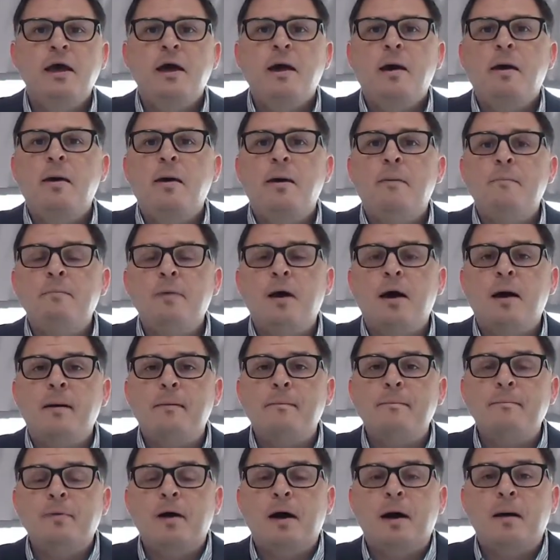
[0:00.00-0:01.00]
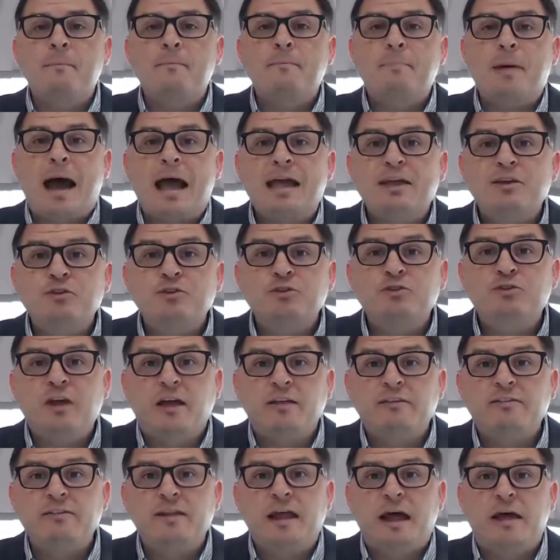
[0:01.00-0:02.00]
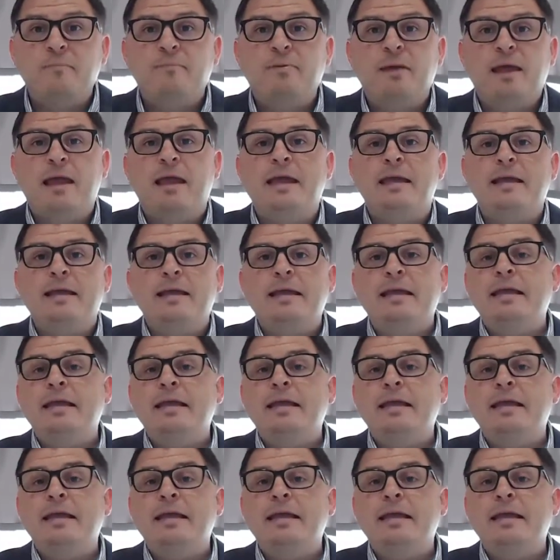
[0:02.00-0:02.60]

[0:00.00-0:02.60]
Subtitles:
A buyer does not pay